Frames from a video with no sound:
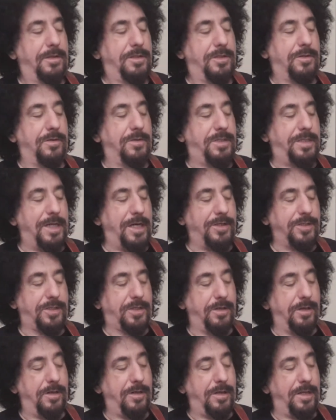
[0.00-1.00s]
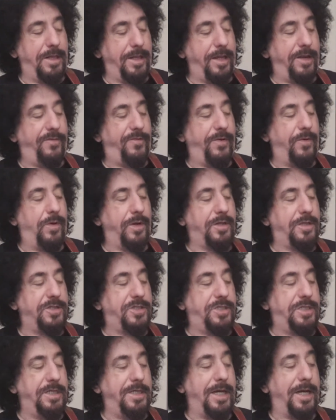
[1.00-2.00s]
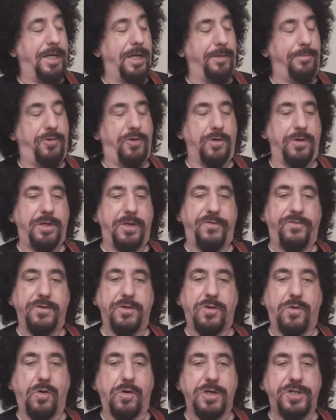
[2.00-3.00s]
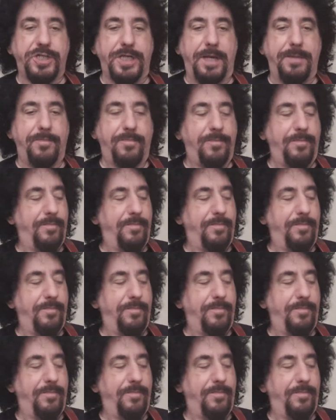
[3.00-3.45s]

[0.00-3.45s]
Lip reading: So it sounds good. And then if I went to C, I could do a different chord shape.